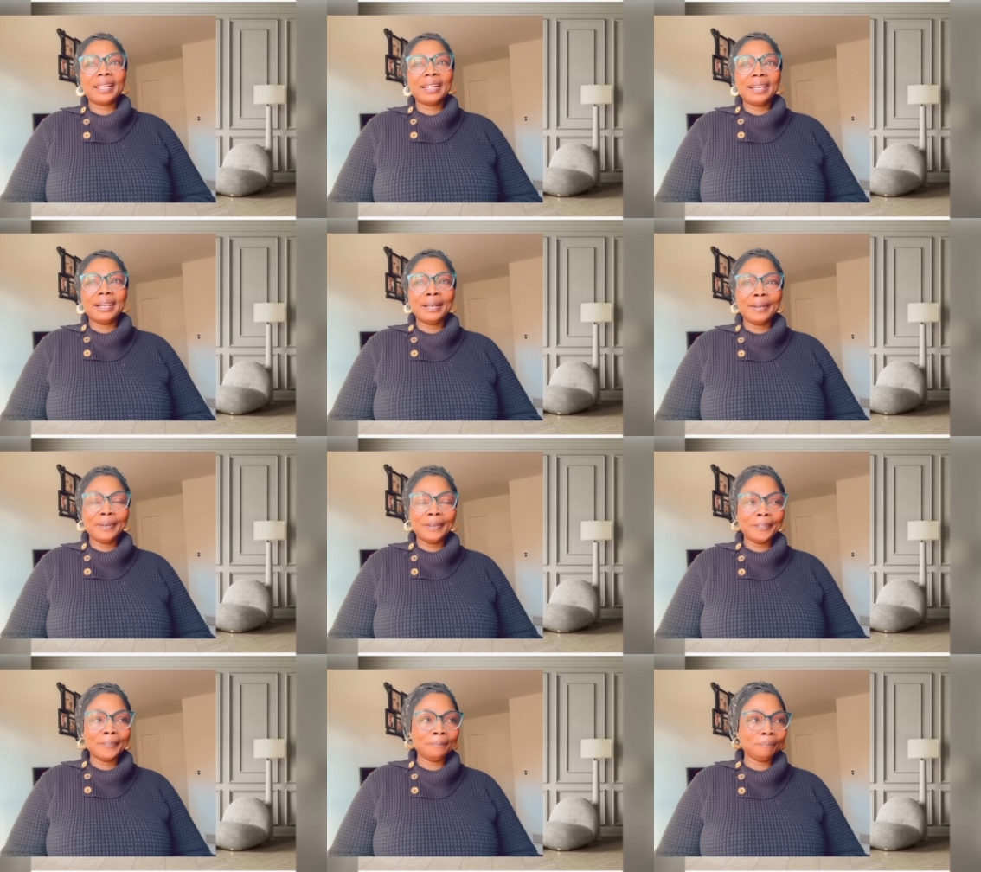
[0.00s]

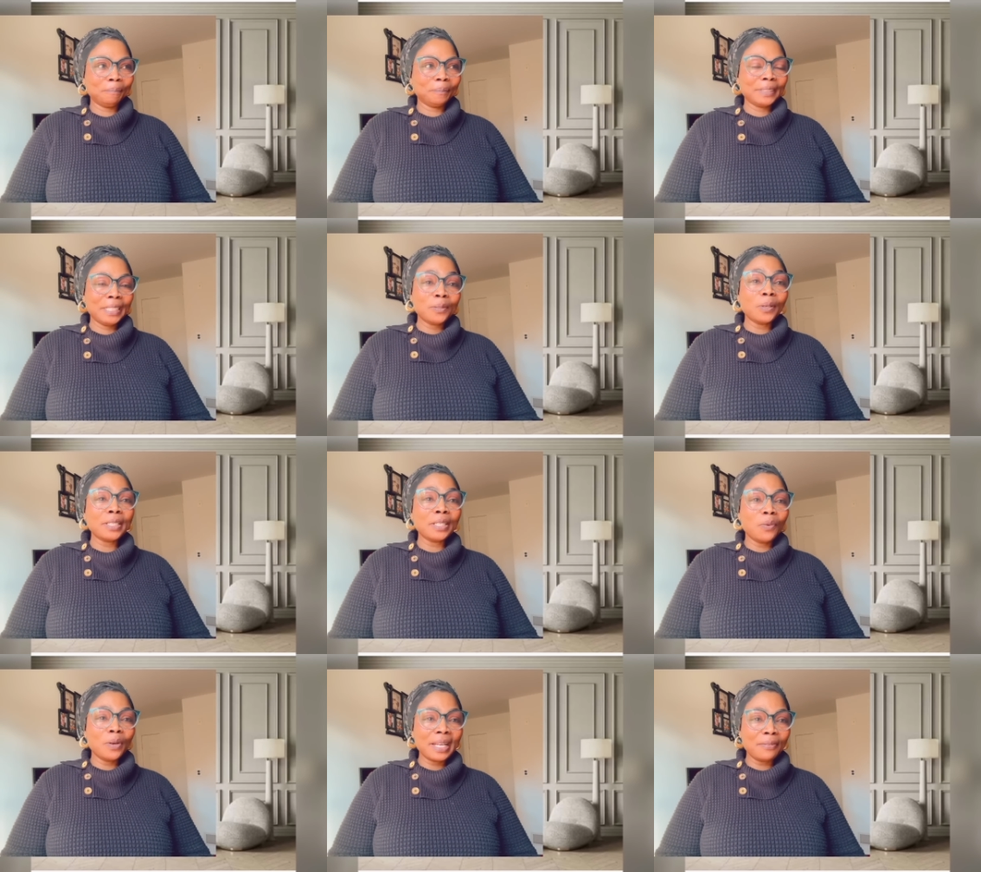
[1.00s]
It was a
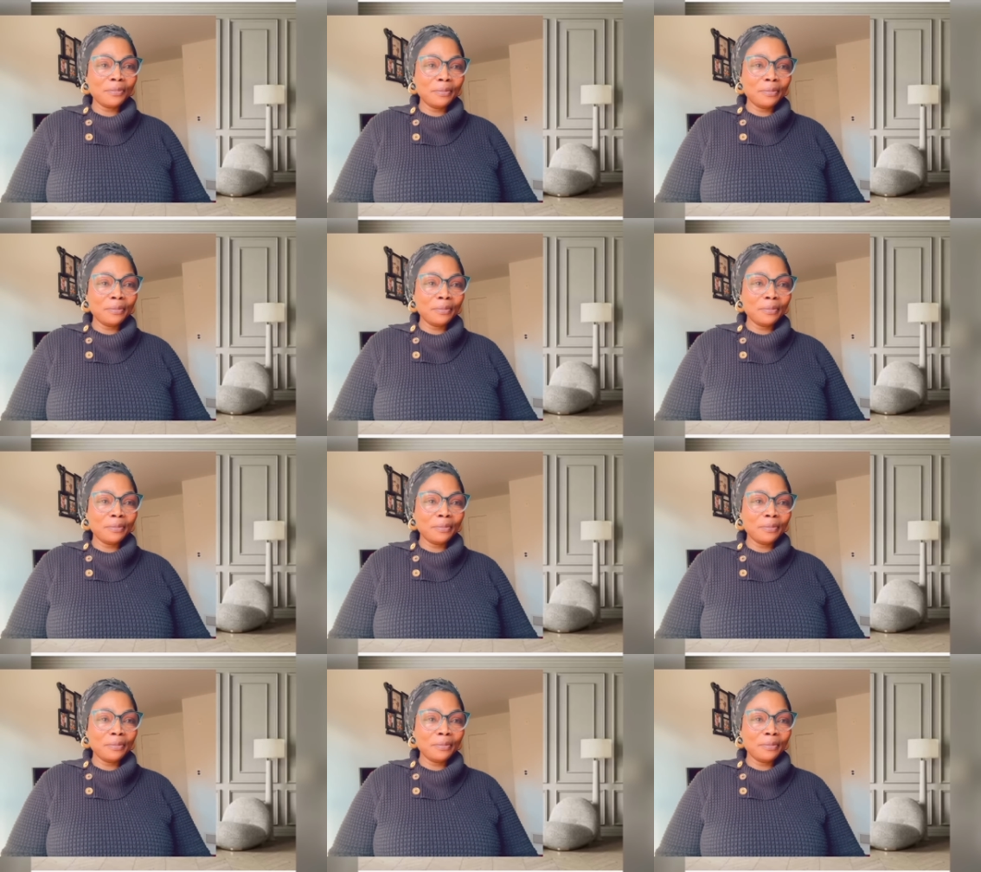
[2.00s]
wonderful